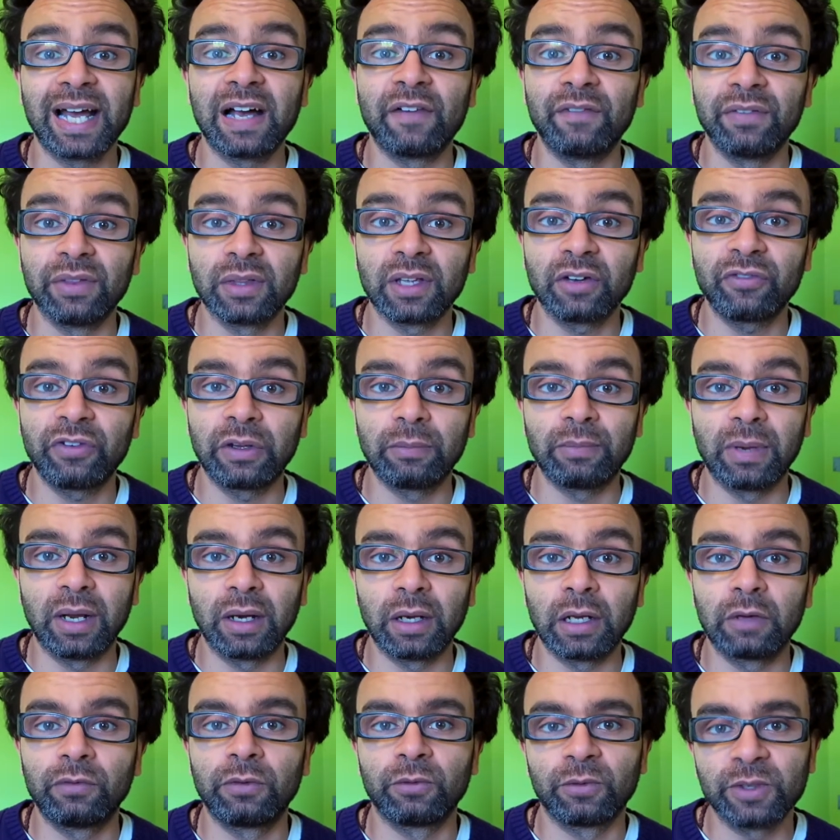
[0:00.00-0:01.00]
I have
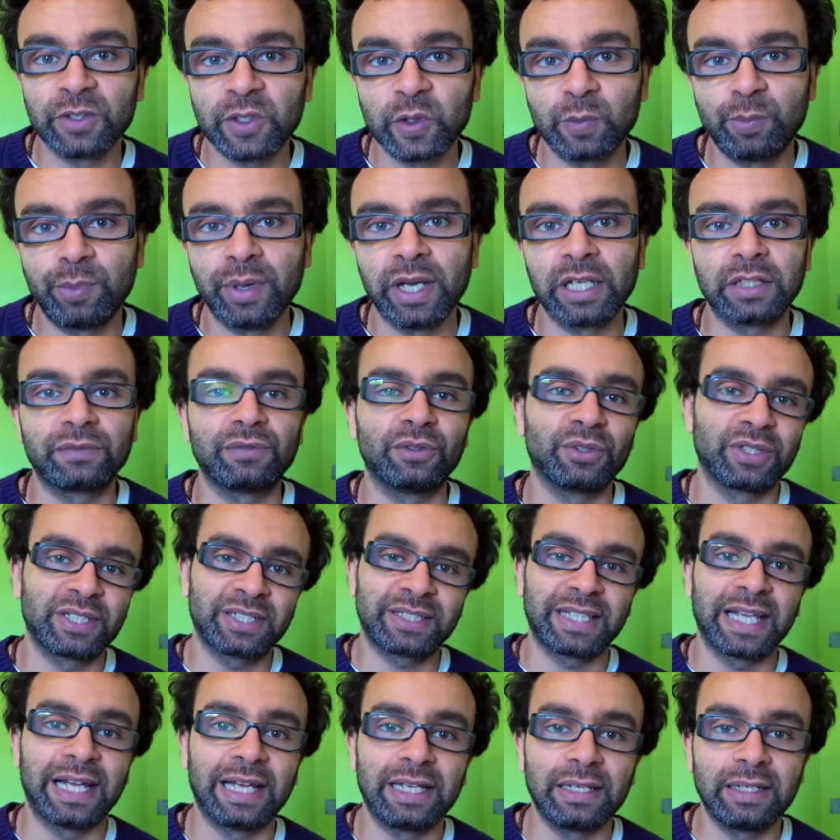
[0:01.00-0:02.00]
nothing but love and respect
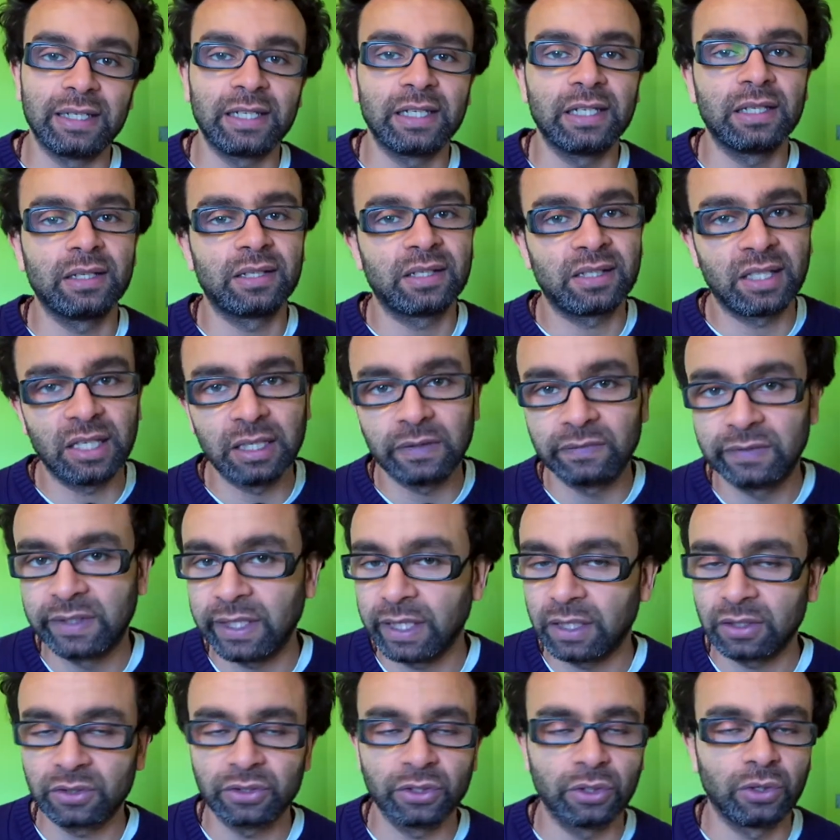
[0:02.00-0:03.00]
for Stan Lee,
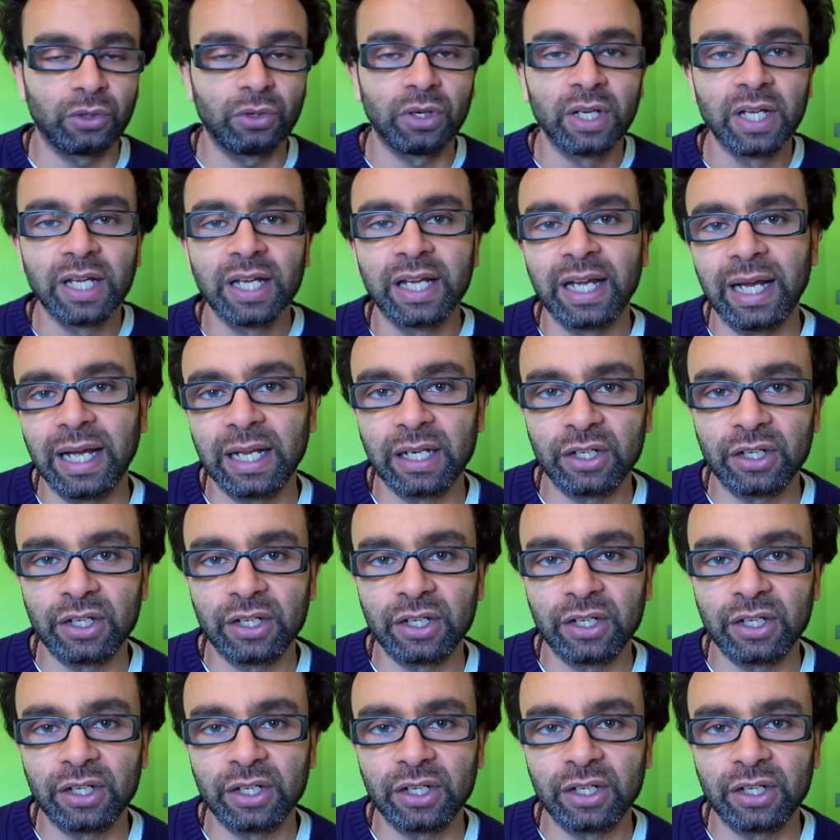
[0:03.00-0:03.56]
Steve Ditko,